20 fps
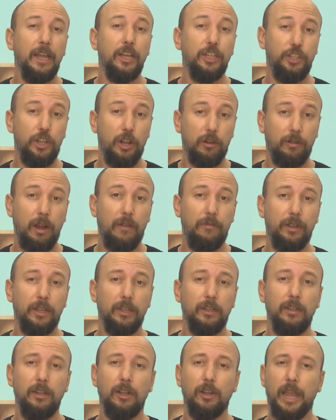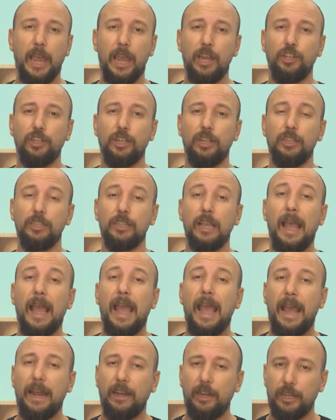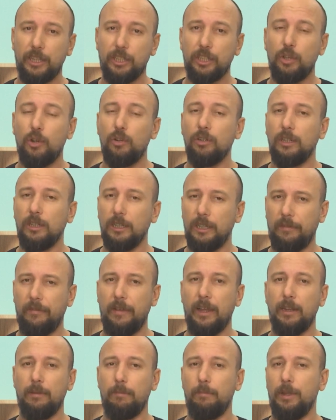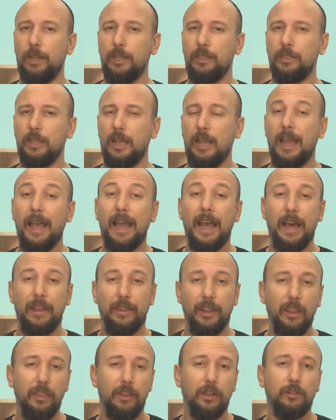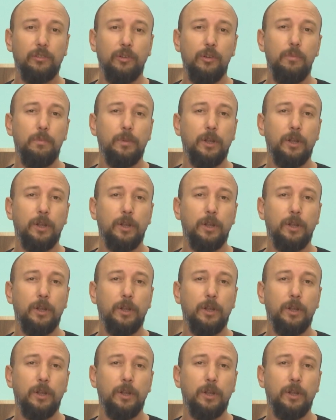geographical locations, and external developments, another group